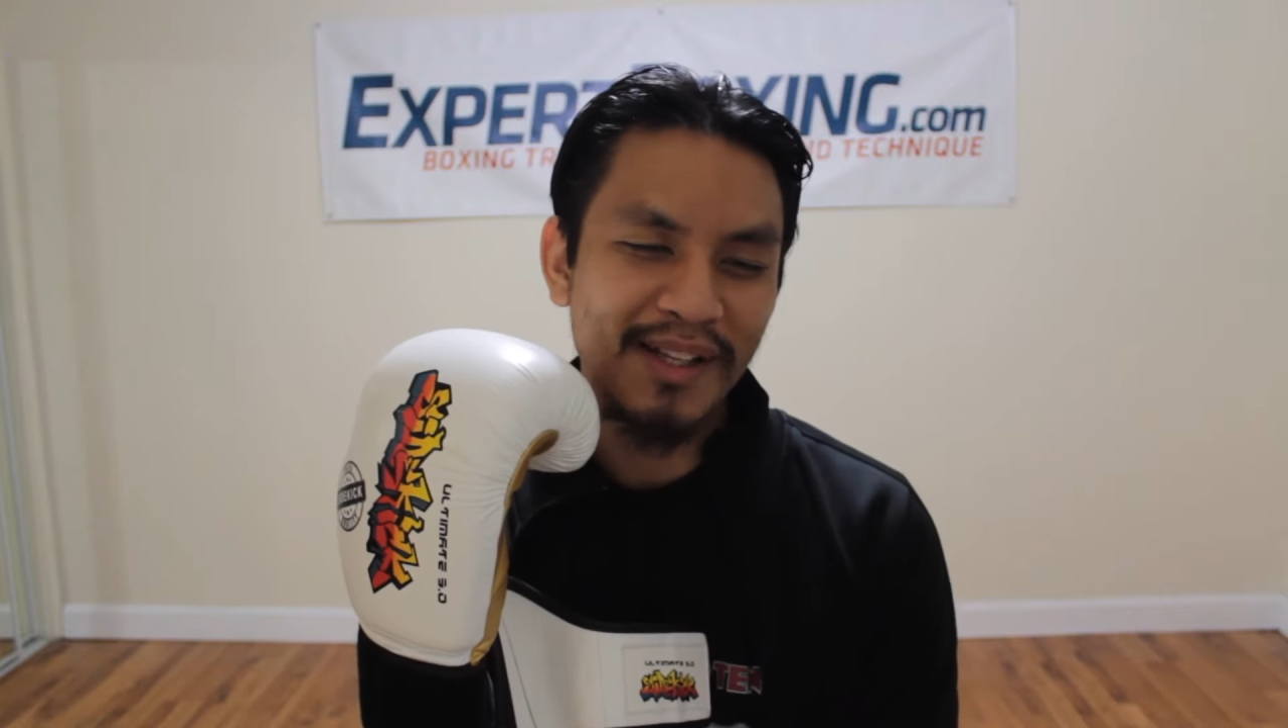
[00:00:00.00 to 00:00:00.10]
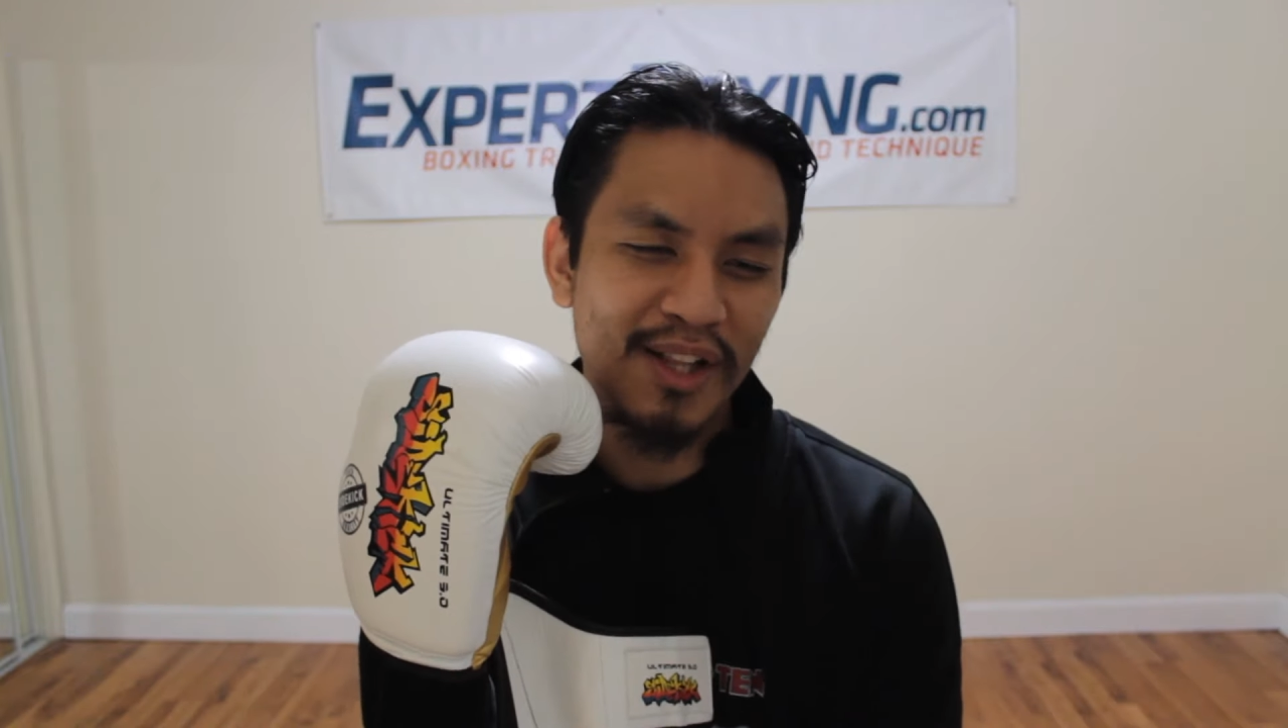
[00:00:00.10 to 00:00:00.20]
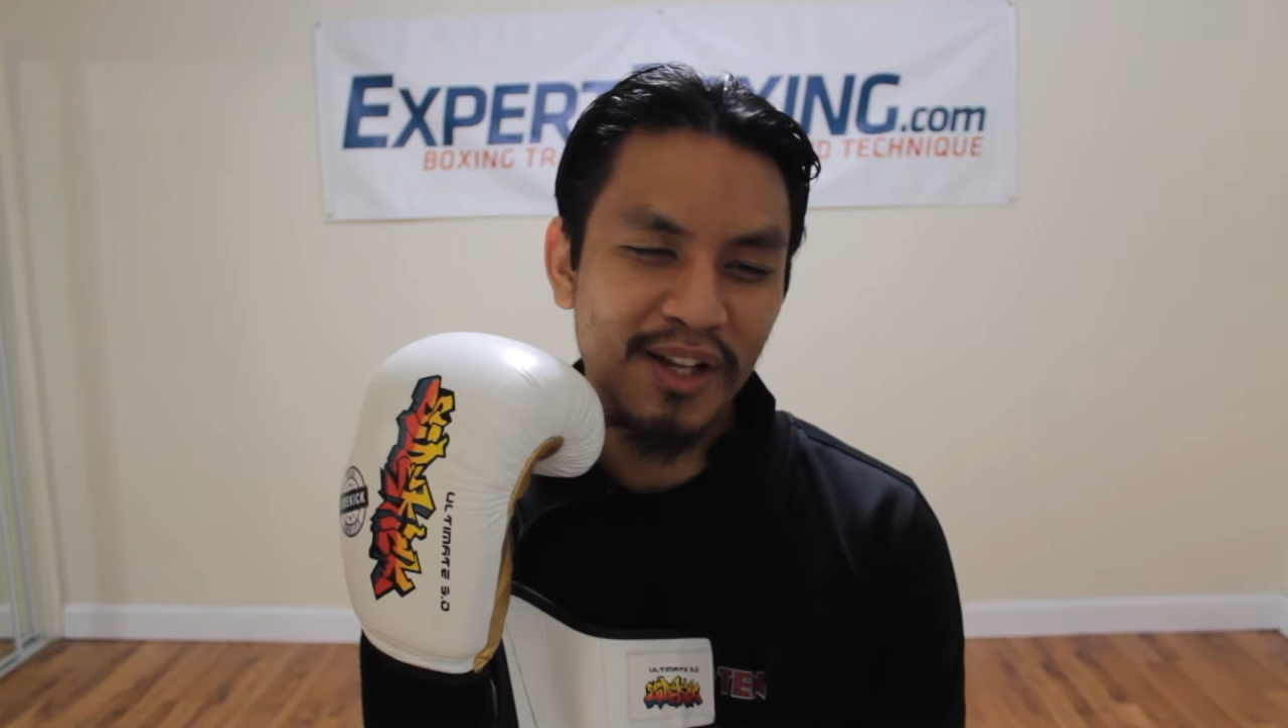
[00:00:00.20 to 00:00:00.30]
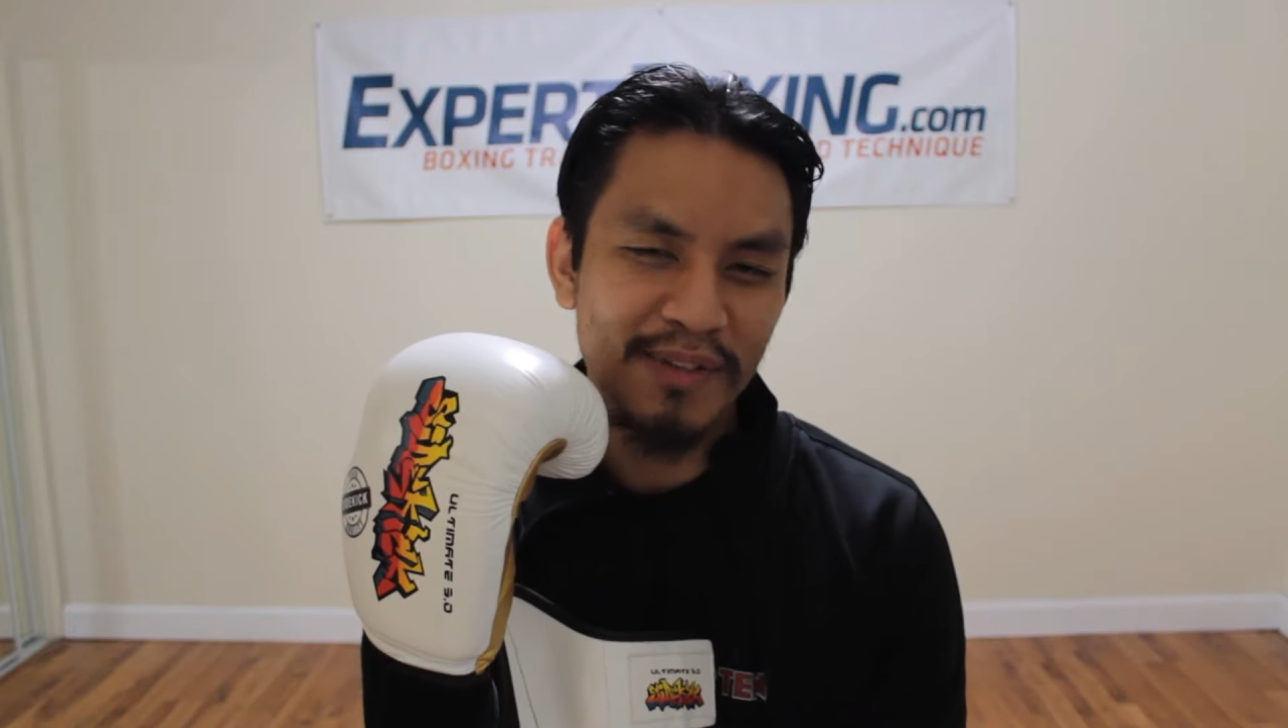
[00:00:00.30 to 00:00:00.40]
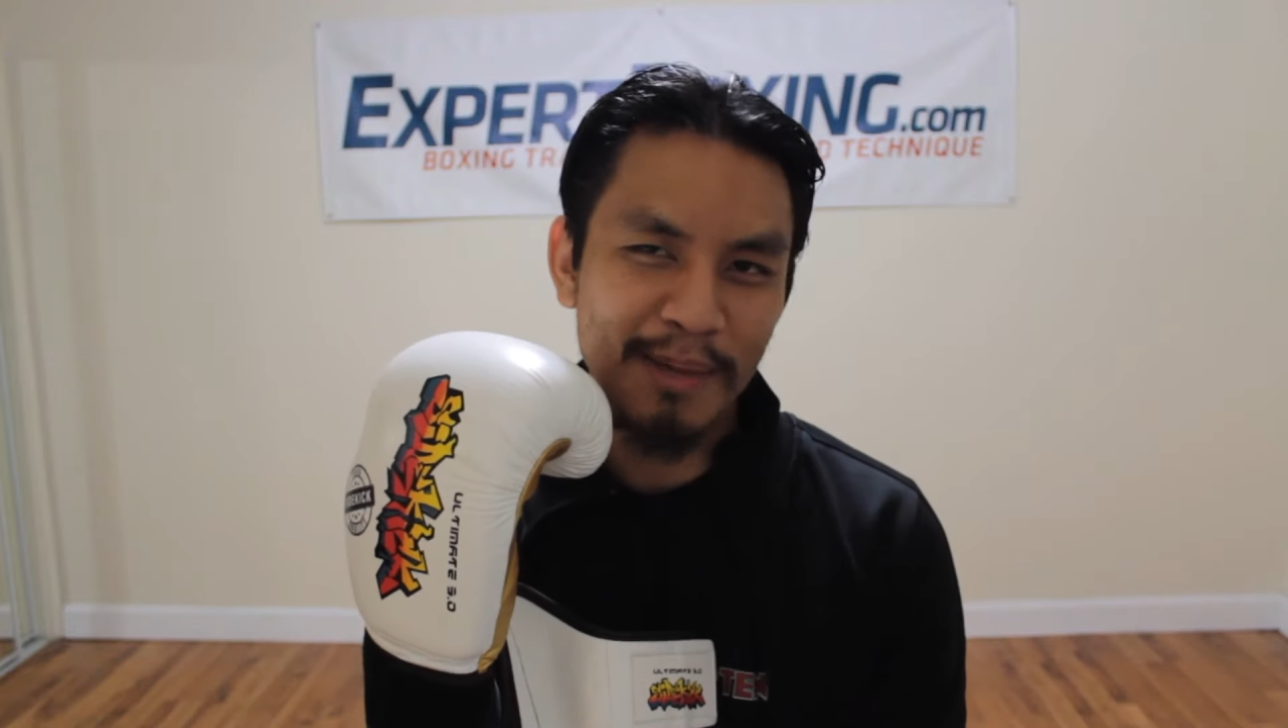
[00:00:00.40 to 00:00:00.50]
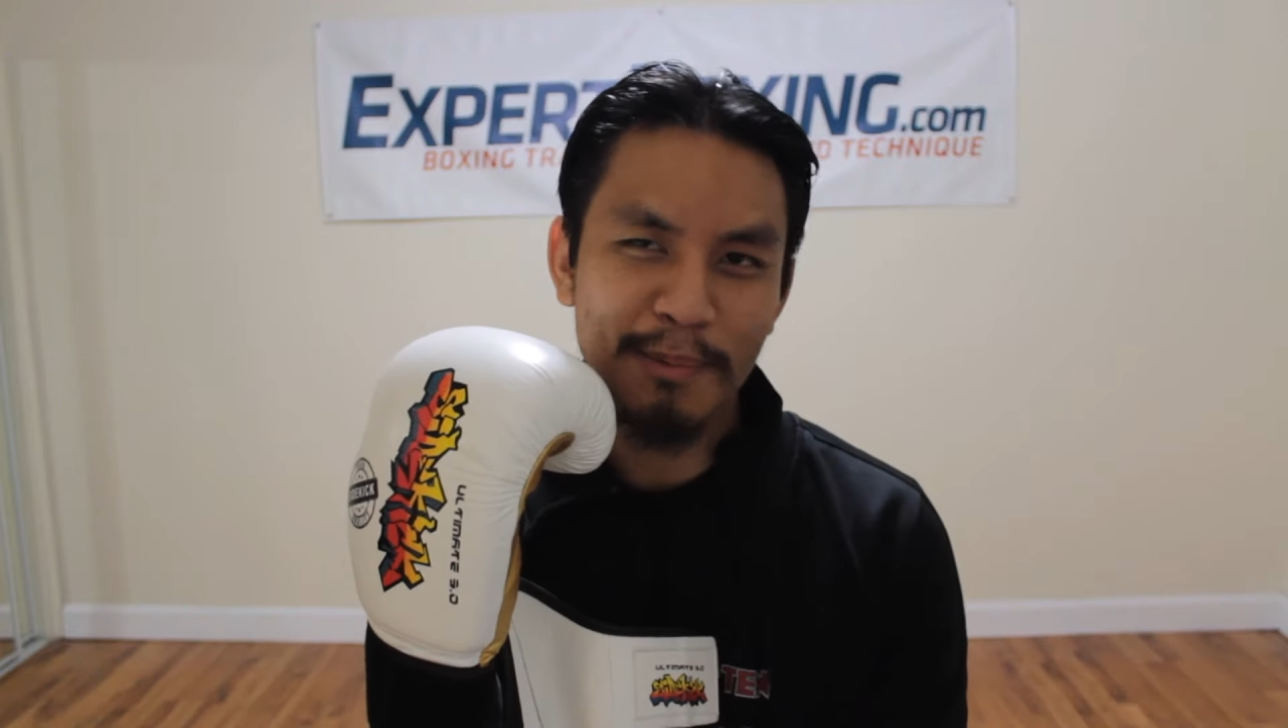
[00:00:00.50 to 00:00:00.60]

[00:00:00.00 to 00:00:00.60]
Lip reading: glove,